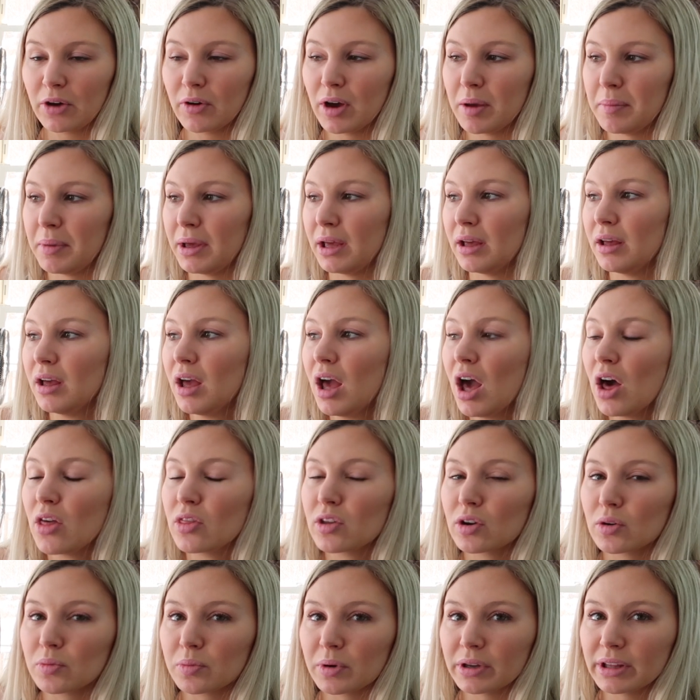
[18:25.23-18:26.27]
equipment.
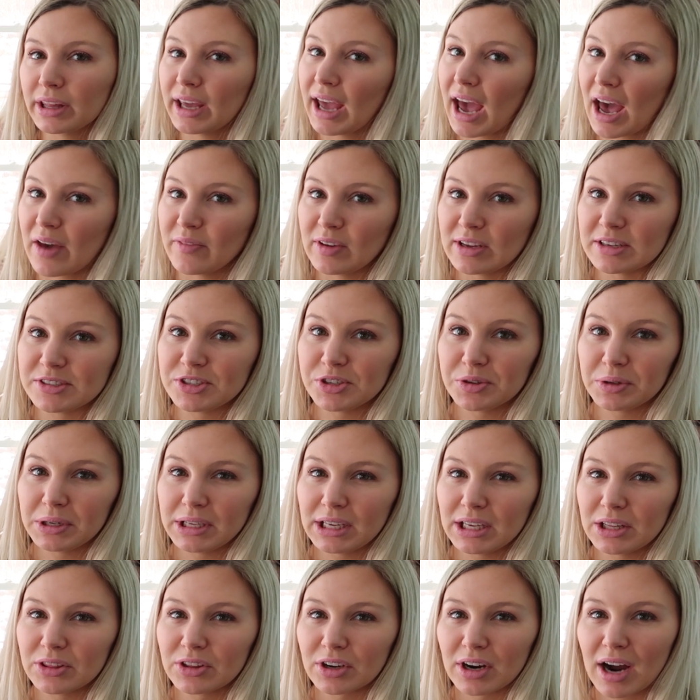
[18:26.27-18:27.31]
They're really heavy
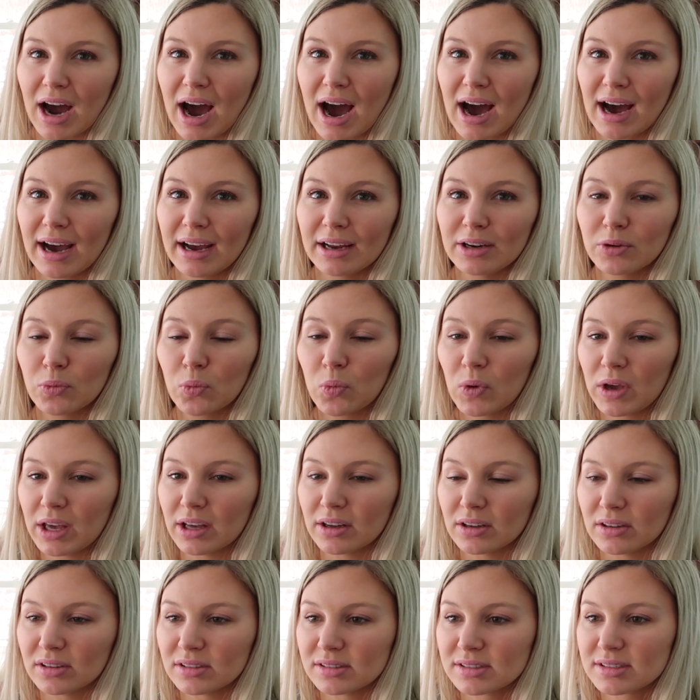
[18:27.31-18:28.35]
duty. They're on
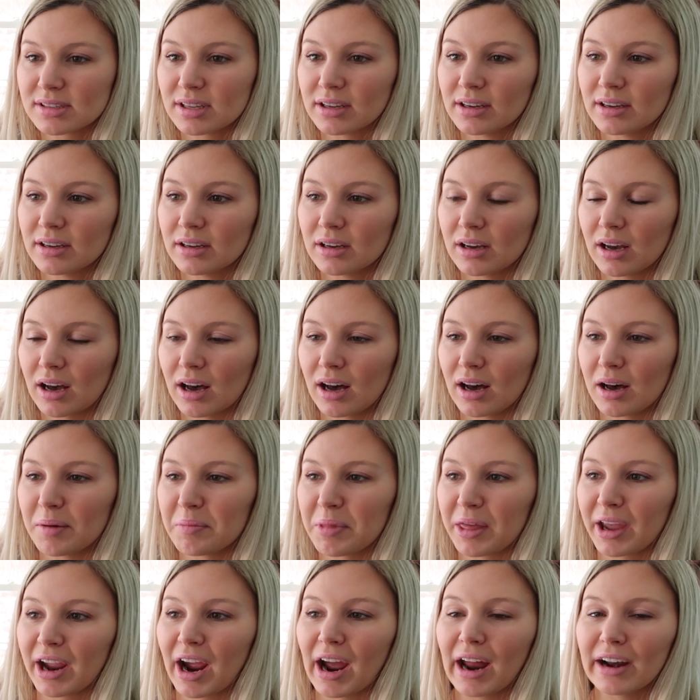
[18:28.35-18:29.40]
wheels.
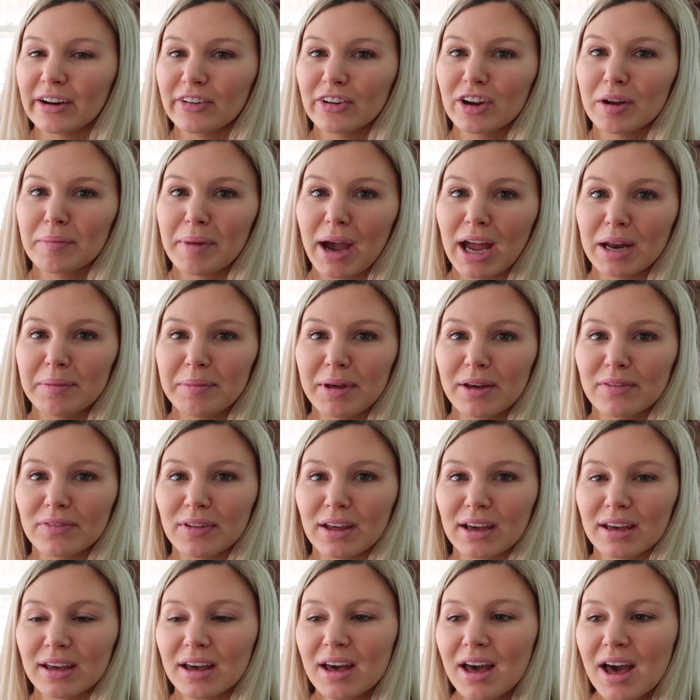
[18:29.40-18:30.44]
They kind of remind me of
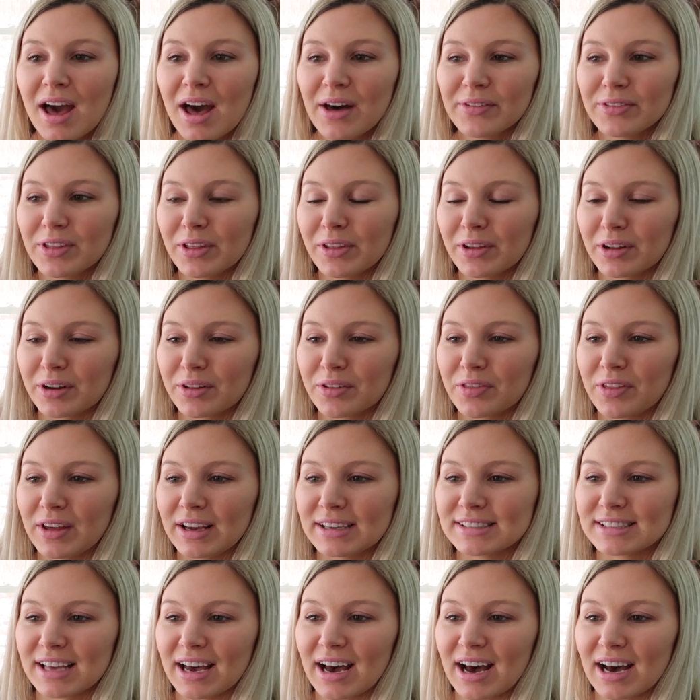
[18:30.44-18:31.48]
like the little
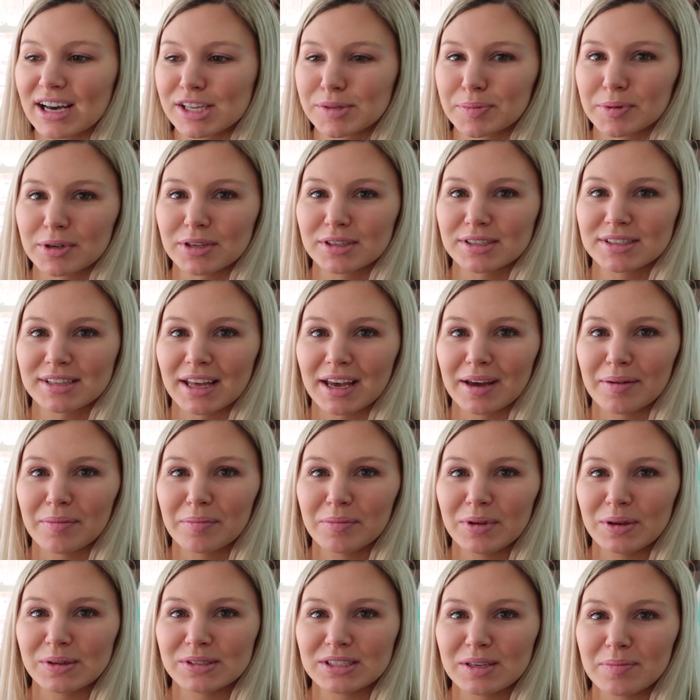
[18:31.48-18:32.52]
things at hospitals that
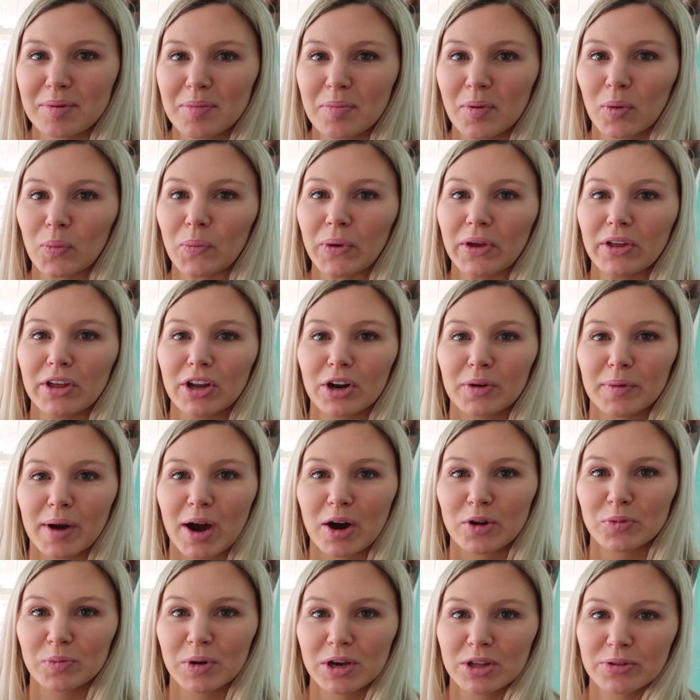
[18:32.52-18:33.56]
you see people wheeling
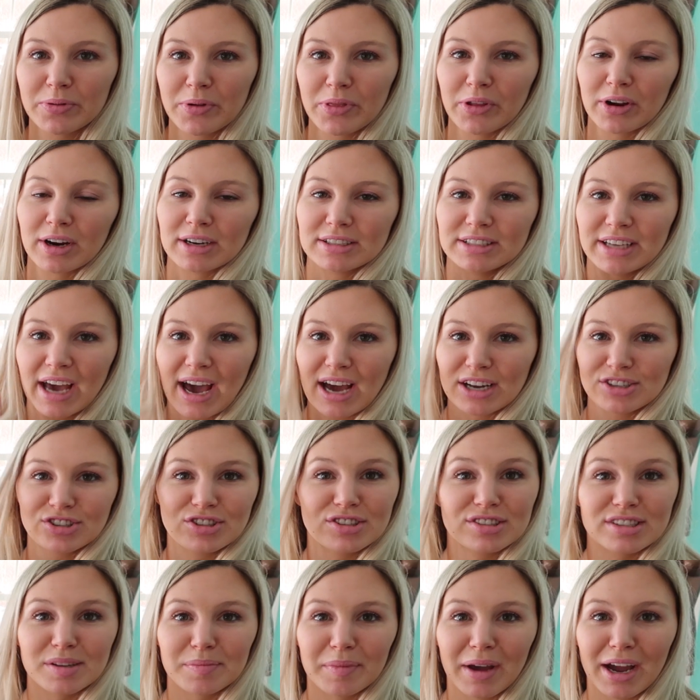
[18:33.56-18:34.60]
around with when they're attached
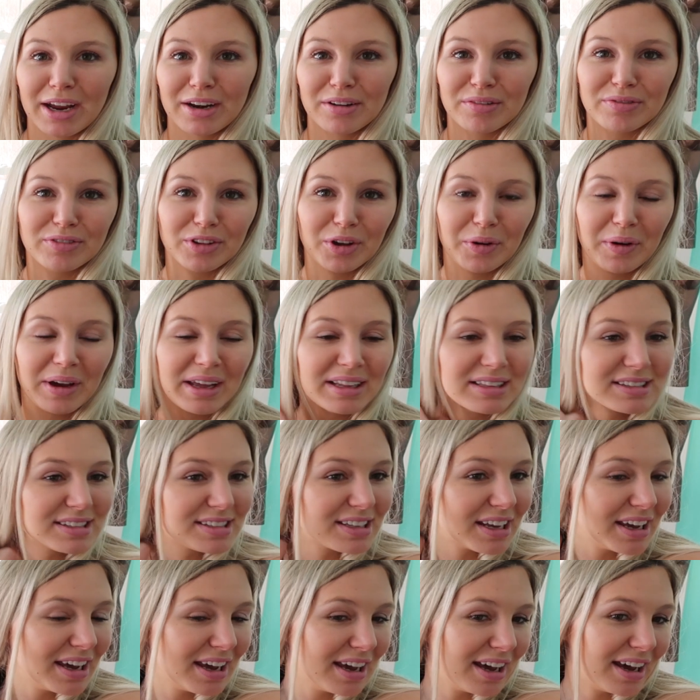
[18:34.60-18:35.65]
to some kind of
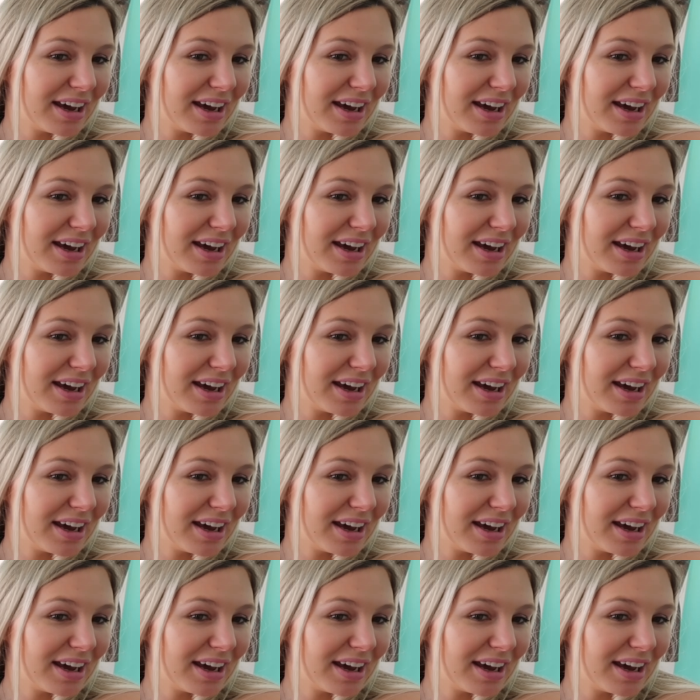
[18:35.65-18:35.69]
fluids.